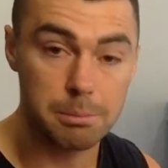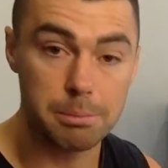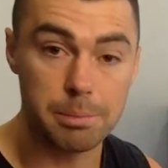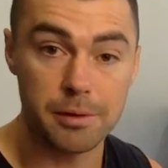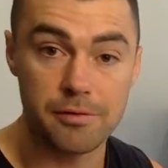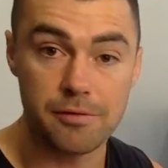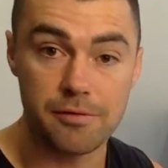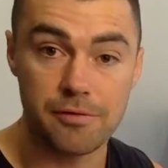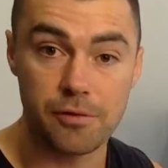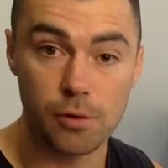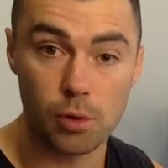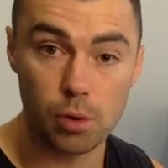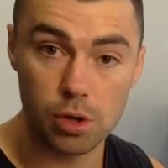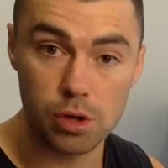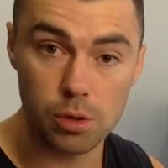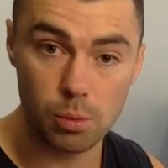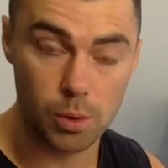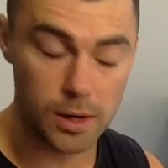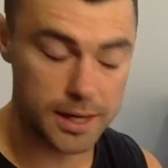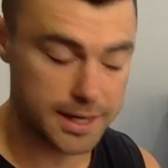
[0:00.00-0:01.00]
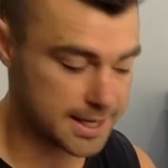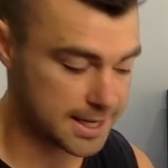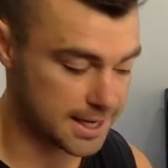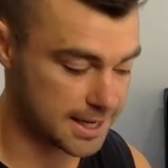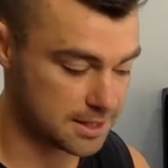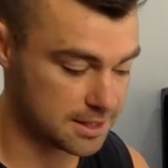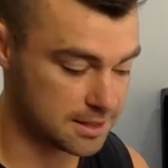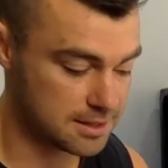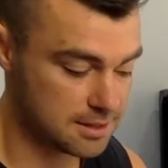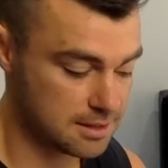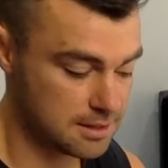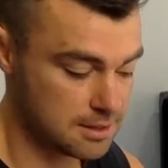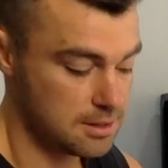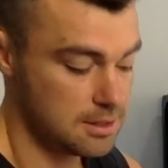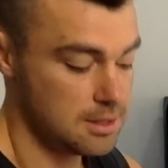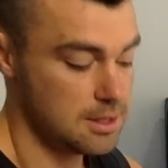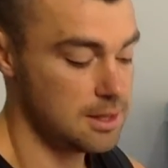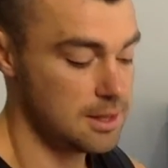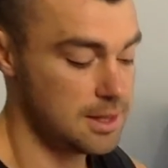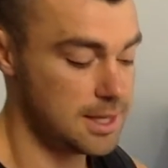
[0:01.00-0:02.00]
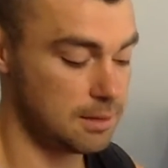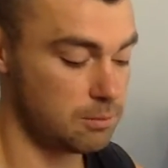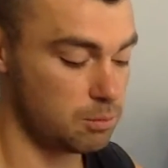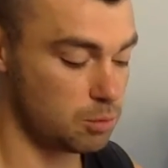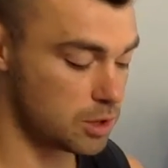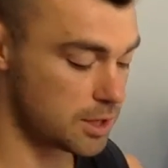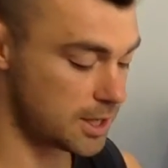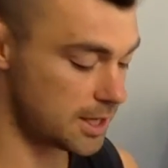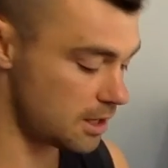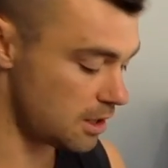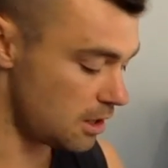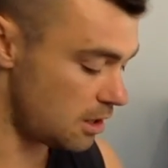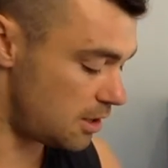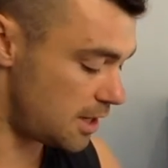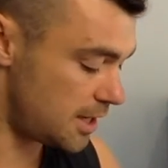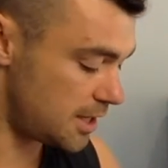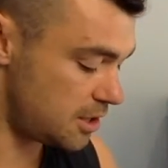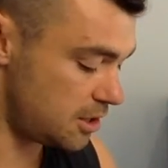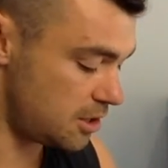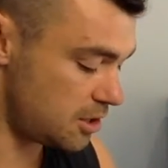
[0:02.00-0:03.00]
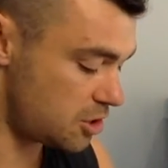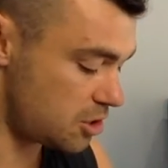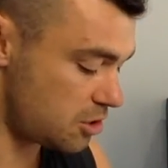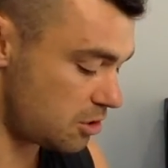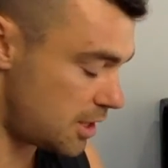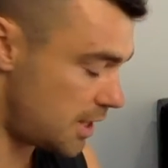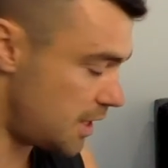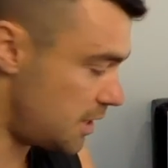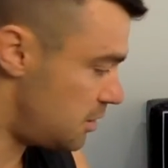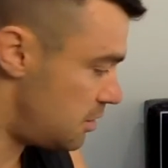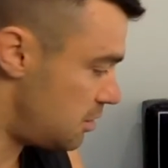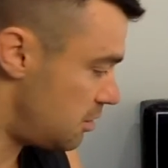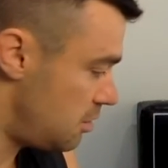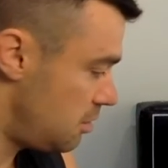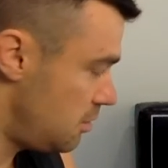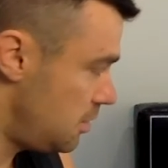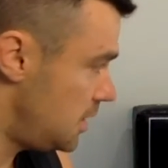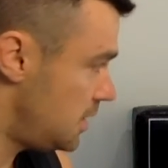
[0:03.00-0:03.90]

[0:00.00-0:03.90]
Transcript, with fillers: before the weekend, then what I'd like you to try and do